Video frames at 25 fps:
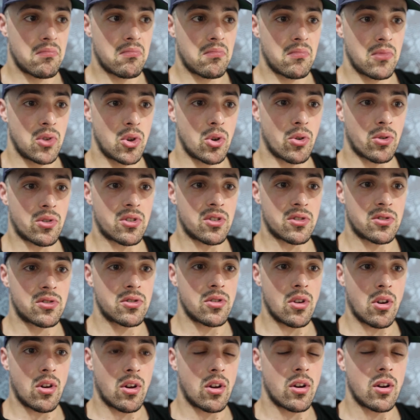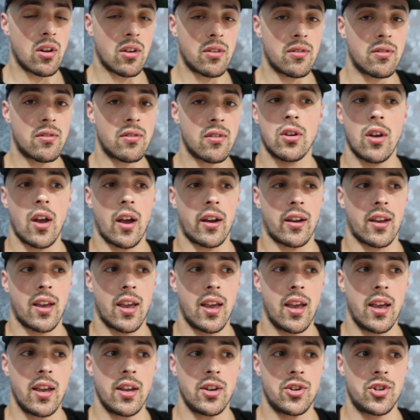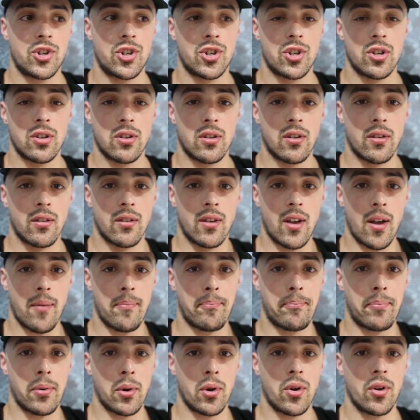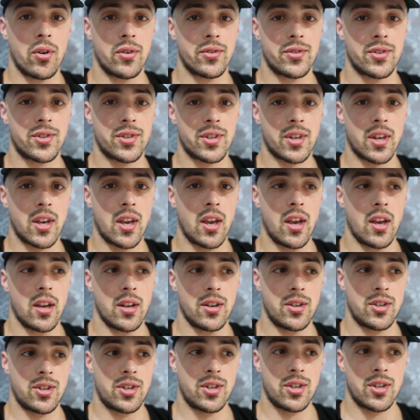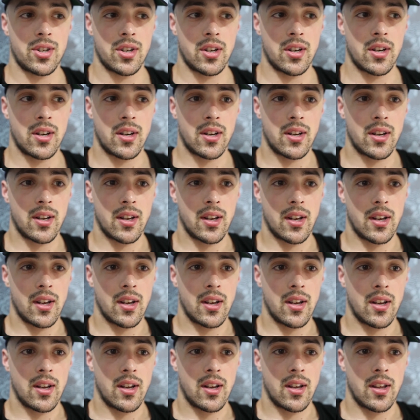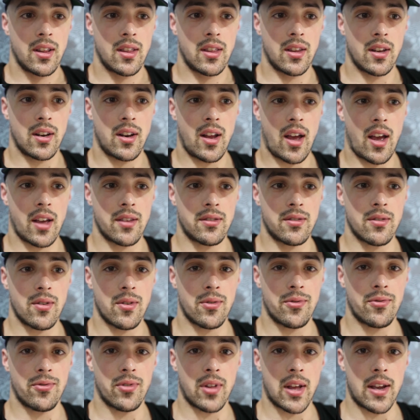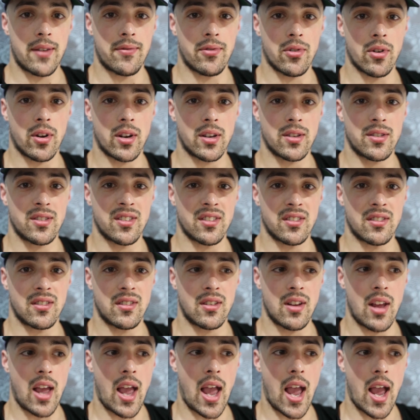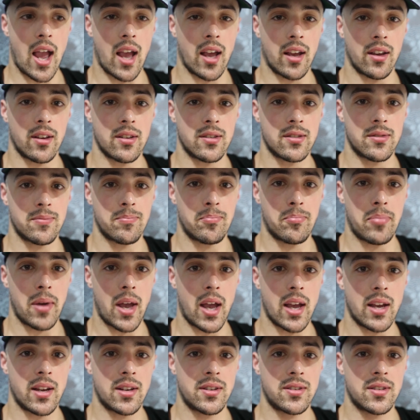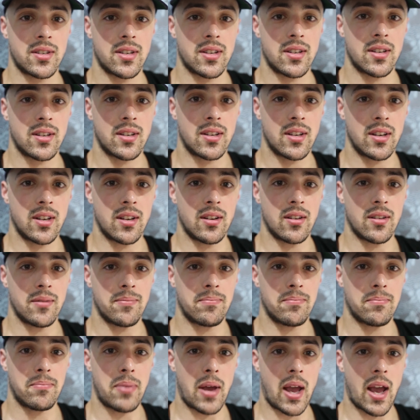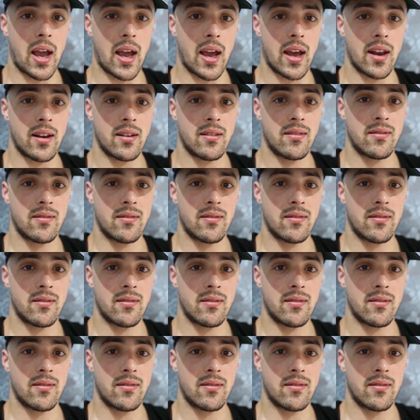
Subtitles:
your dessert is a quiche, a burnt quiche that has no flavoring. It's just eggs baked in a pan.